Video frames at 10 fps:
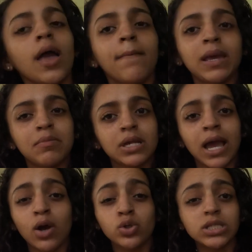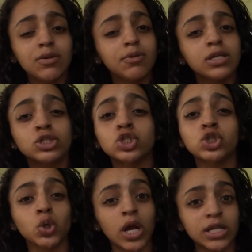baby, housekeeping is
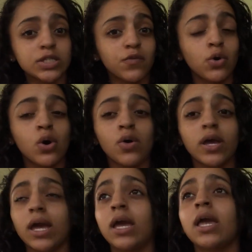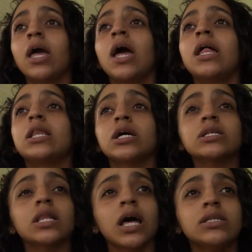stressful. Okay, there's
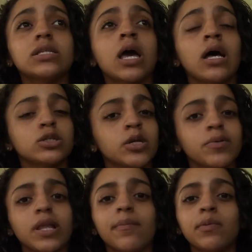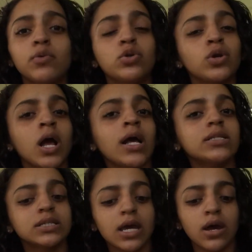a lot to housekeeping that people do not
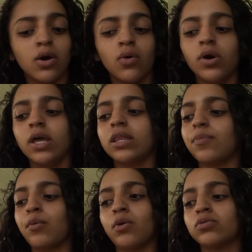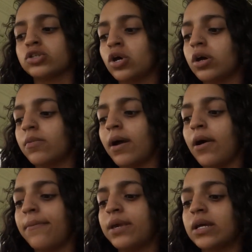tell, that people don't talk
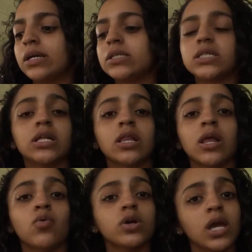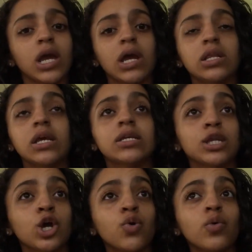about, because either they don't care, they
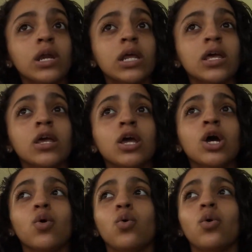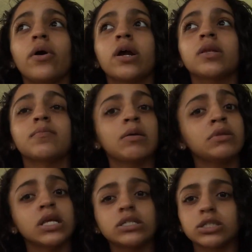deal with it, or maybe
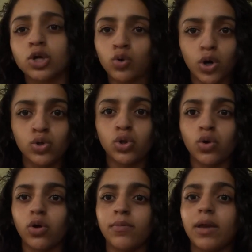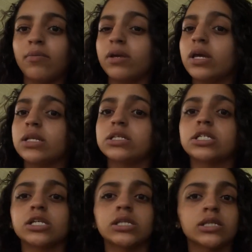they just don't go through it. Maybe it's
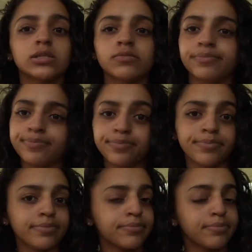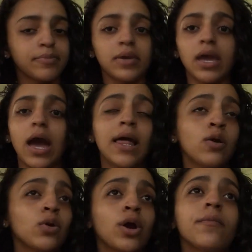just, I
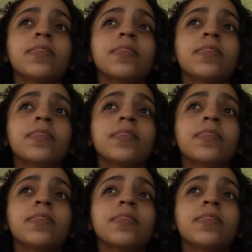don't know.